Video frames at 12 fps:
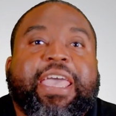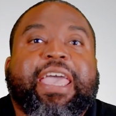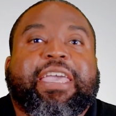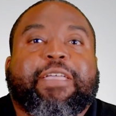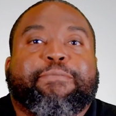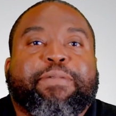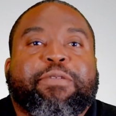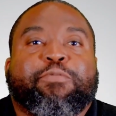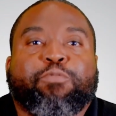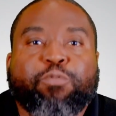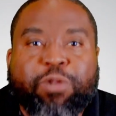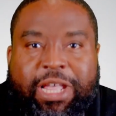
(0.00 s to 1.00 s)
It can be
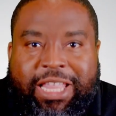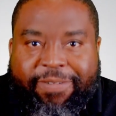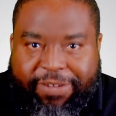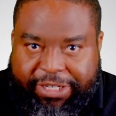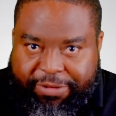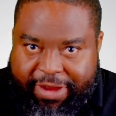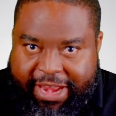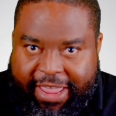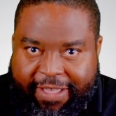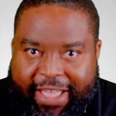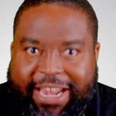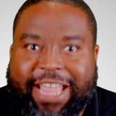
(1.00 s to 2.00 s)
really
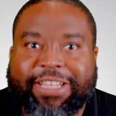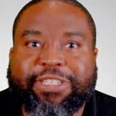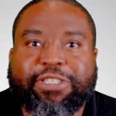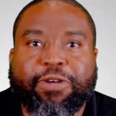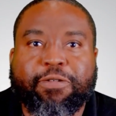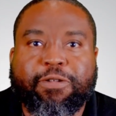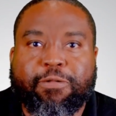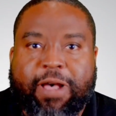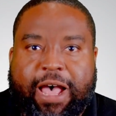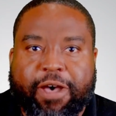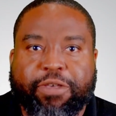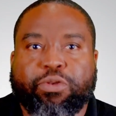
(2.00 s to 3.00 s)
frustrating, and I don't know
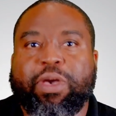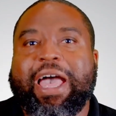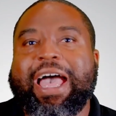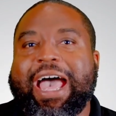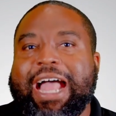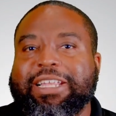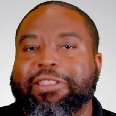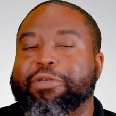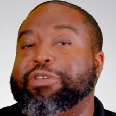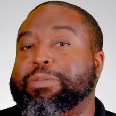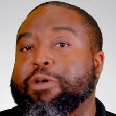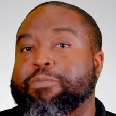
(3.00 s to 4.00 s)
how you handle
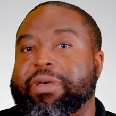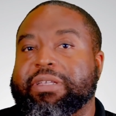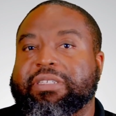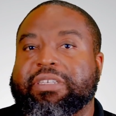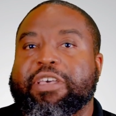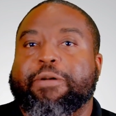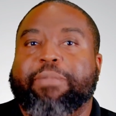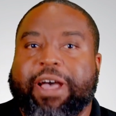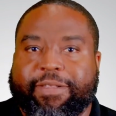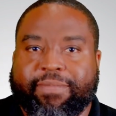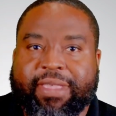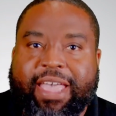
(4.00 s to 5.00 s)
those moments,
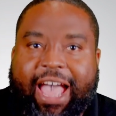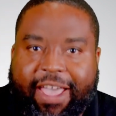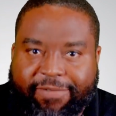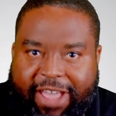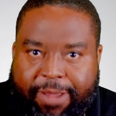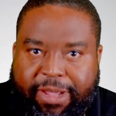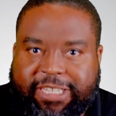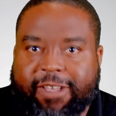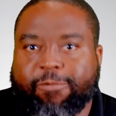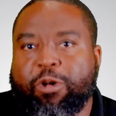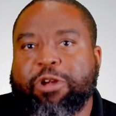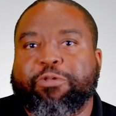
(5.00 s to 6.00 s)
but I find
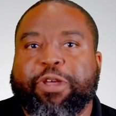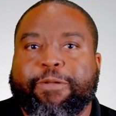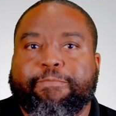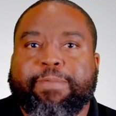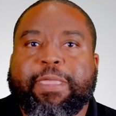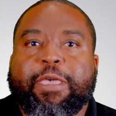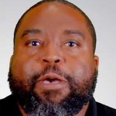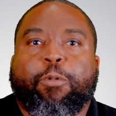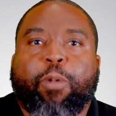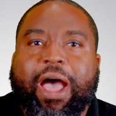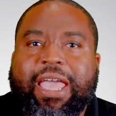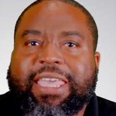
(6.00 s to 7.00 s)
myself wondering,
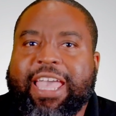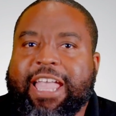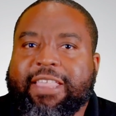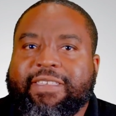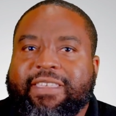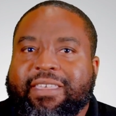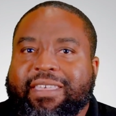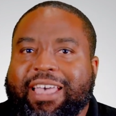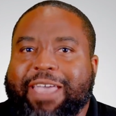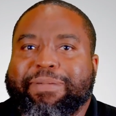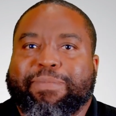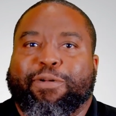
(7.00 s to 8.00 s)
why can't
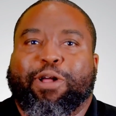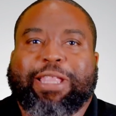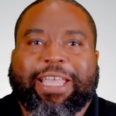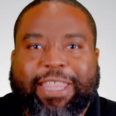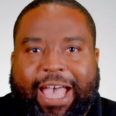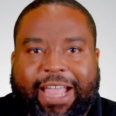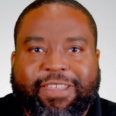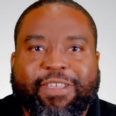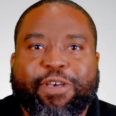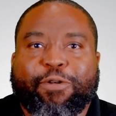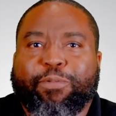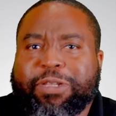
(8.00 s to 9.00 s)
I be more like that?
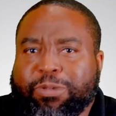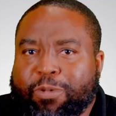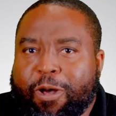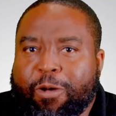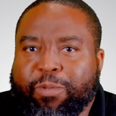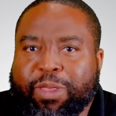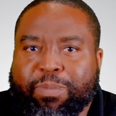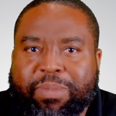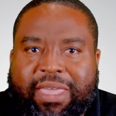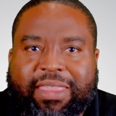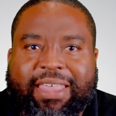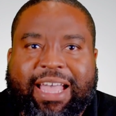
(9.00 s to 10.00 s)
What's wrong with
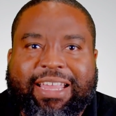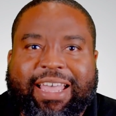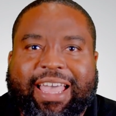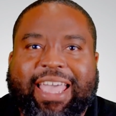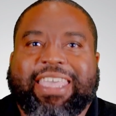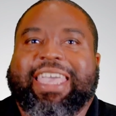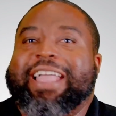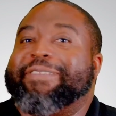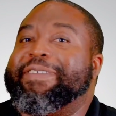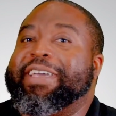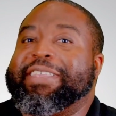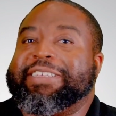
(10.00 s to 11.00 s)
me that I can't
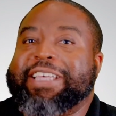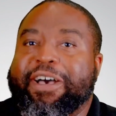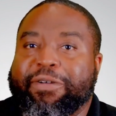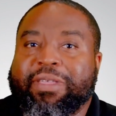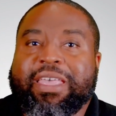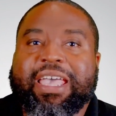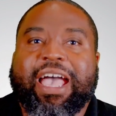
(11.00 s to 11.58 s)
figure this out?